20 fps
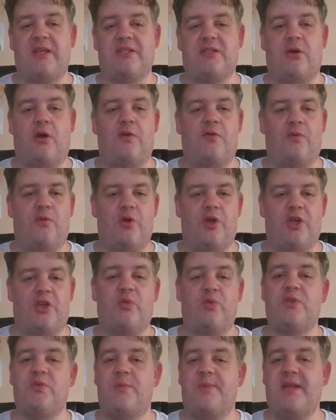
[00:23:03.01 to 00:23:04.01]
off work,
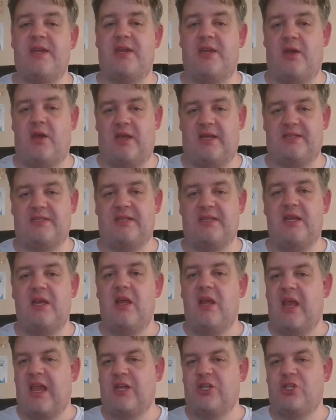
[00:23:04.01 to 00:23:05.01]
which will be nice,
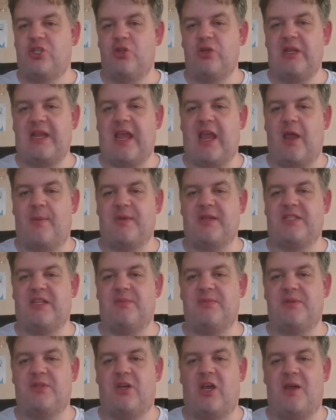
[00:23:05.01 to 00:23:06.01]
and should allow me
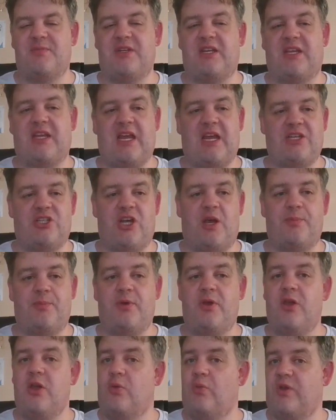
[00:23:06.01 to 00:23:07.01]
some time to catch up
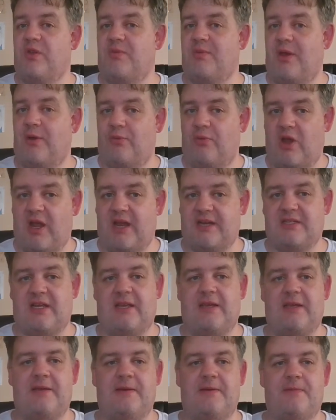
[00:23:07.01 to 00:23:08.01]
with my
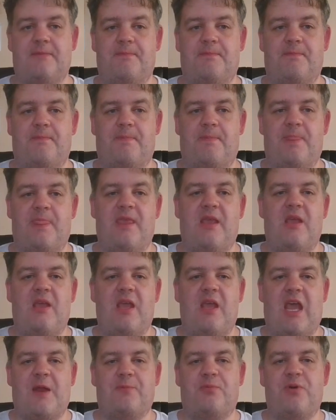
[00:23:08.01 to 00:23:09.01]
writing.
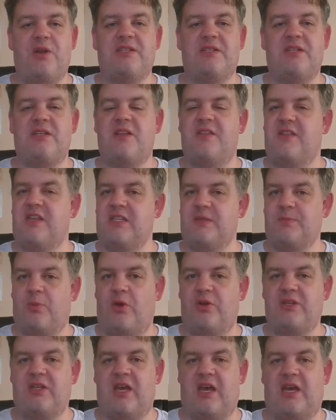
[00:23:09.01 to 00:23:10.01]
At present, this
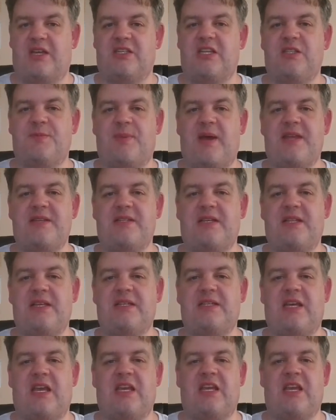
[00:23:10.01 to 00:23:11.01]
podcast is basically
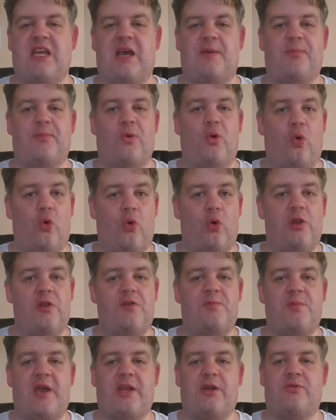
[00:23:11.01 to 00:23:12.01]
taking up all of
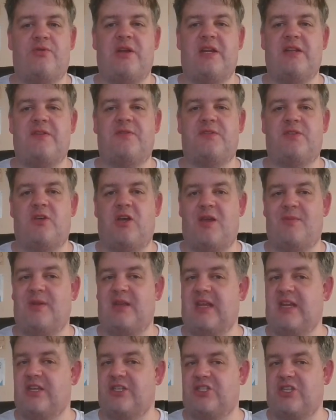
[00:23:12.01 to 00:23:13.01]
my creative time and
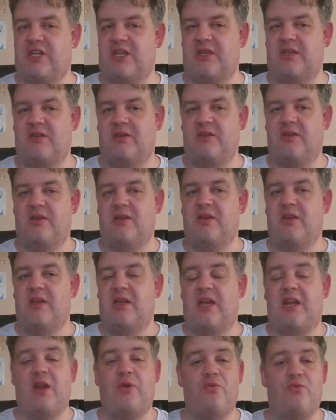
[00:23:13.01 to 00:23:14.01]
energy,
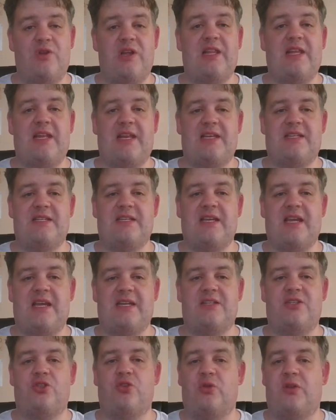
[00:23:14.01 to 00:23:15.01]
and I really need to
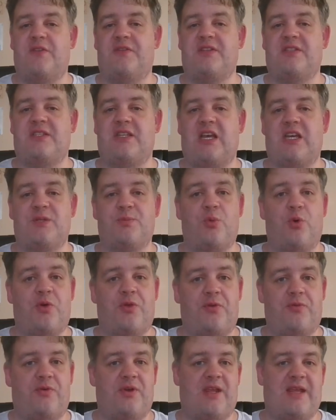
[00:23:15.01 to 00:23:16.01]
get Jewel of the Stars Book
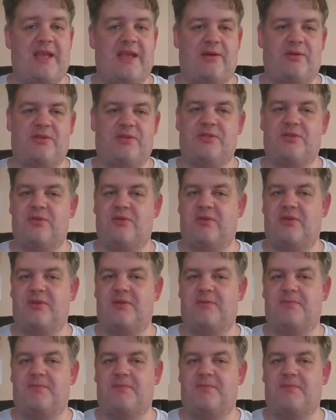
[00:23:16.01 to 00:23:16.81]
3 out soon.